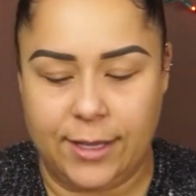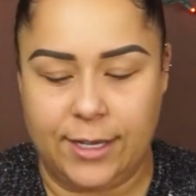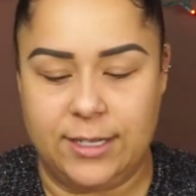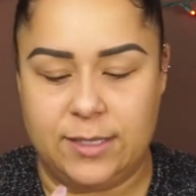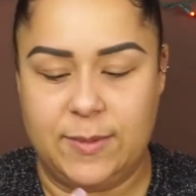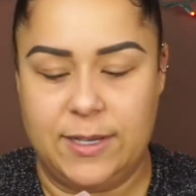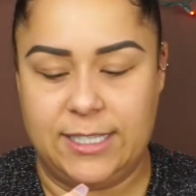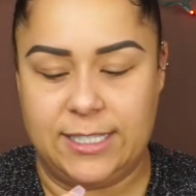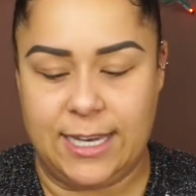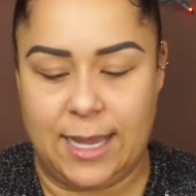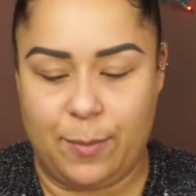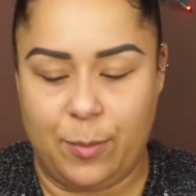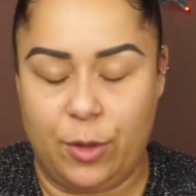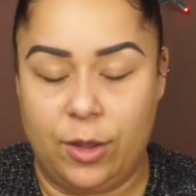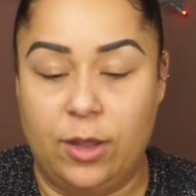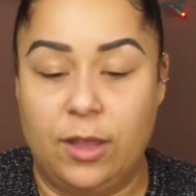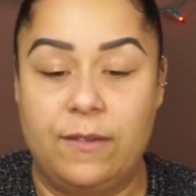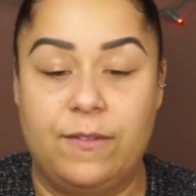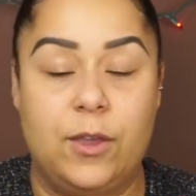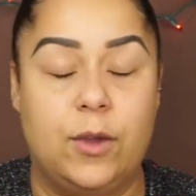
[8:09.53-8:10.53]
It is my
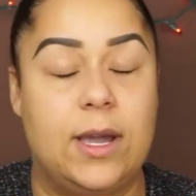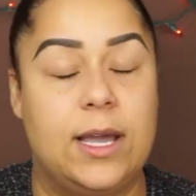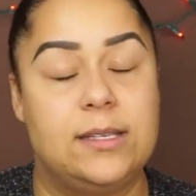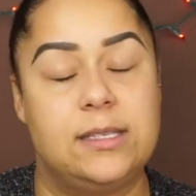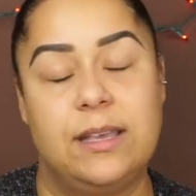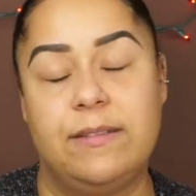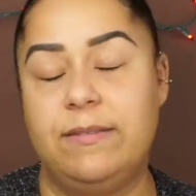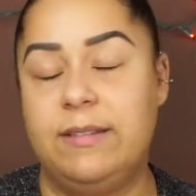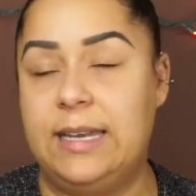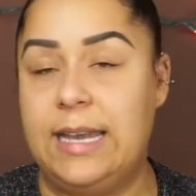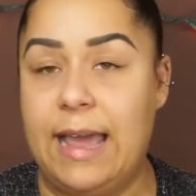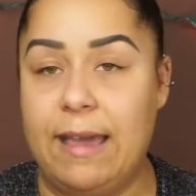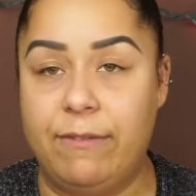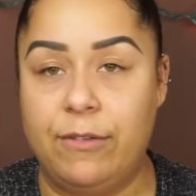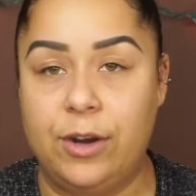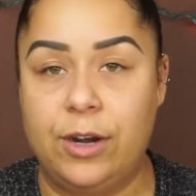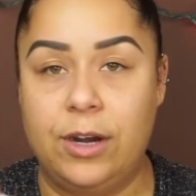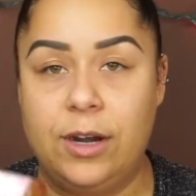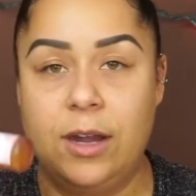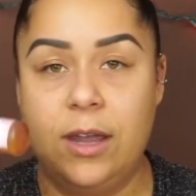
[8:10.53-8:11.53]
staple. If you guys have
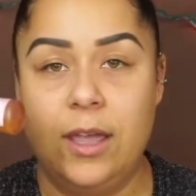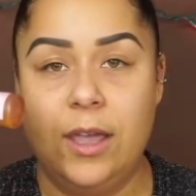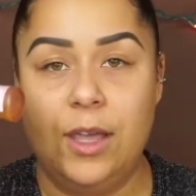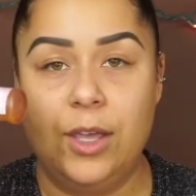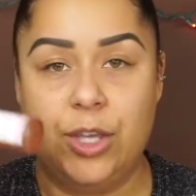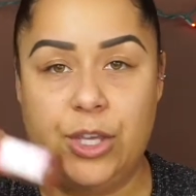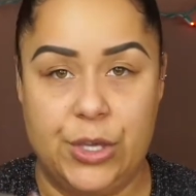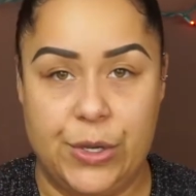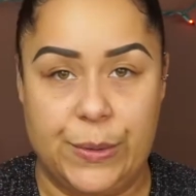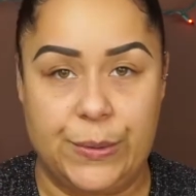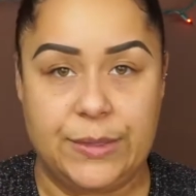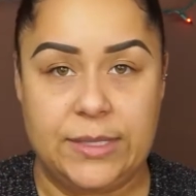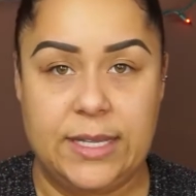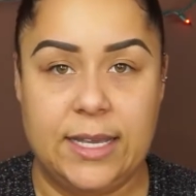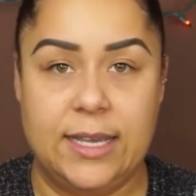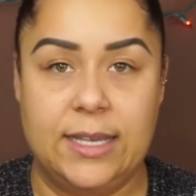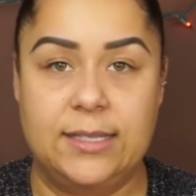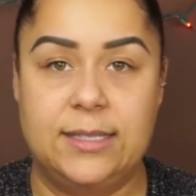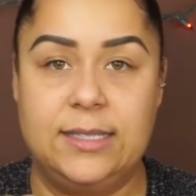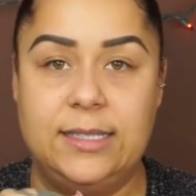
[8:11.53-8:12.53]
never used
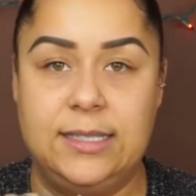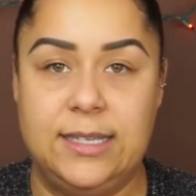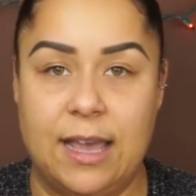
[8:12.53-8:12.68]
this,